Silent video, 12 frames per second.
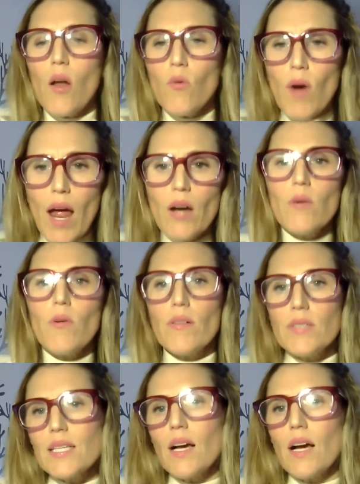
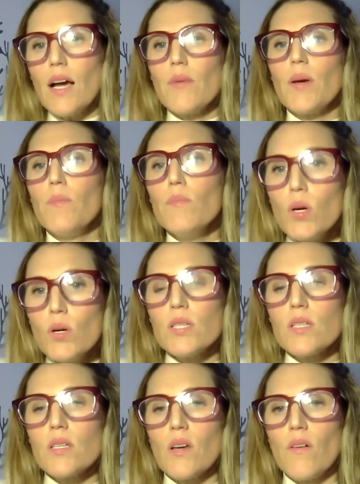around the time that
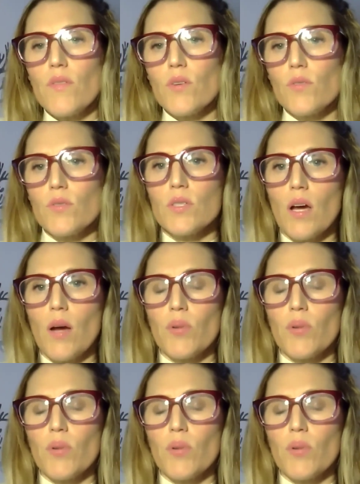most of those